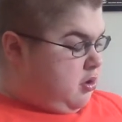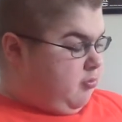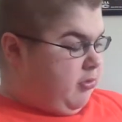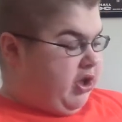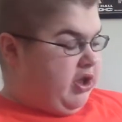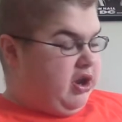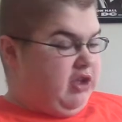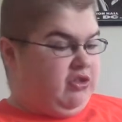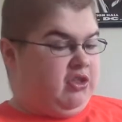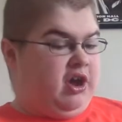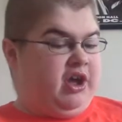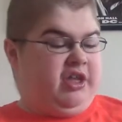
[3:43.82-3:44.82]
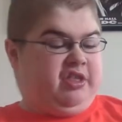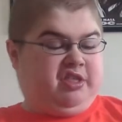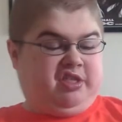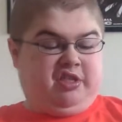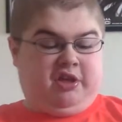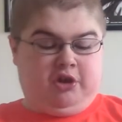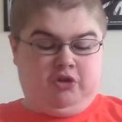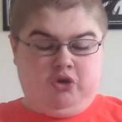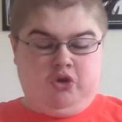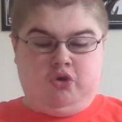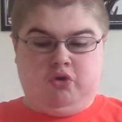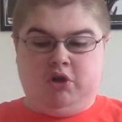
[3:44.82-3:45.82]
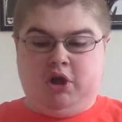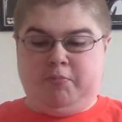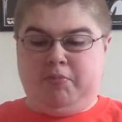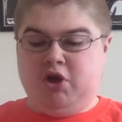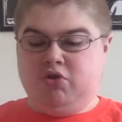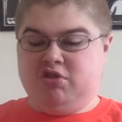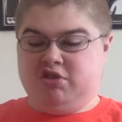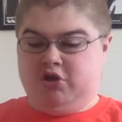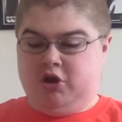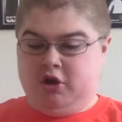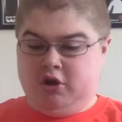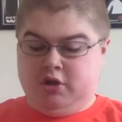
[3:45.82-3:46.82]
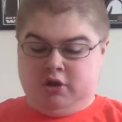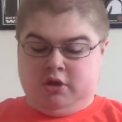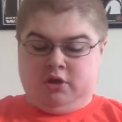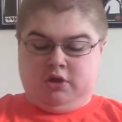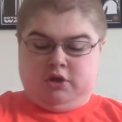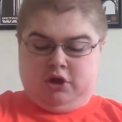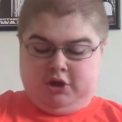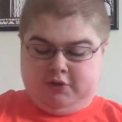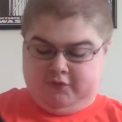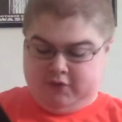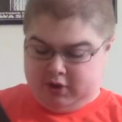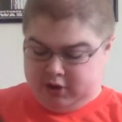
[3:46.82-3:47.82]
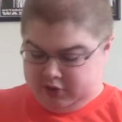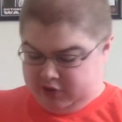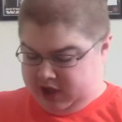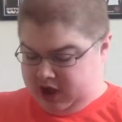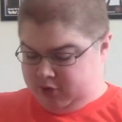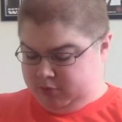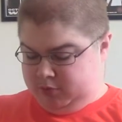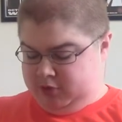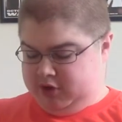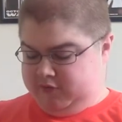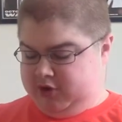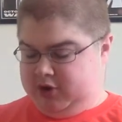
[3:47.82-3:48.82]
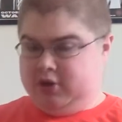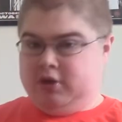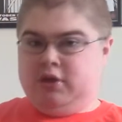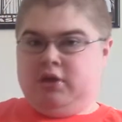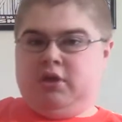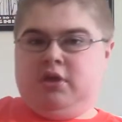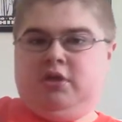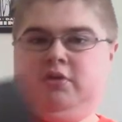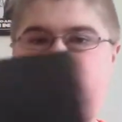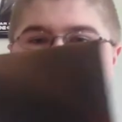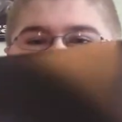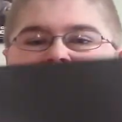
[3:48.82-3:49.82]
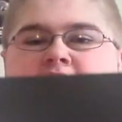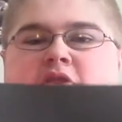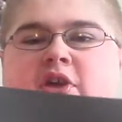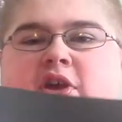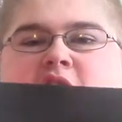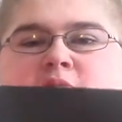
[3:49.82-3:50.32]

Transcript: But it does include a poster of the album cover, which I think is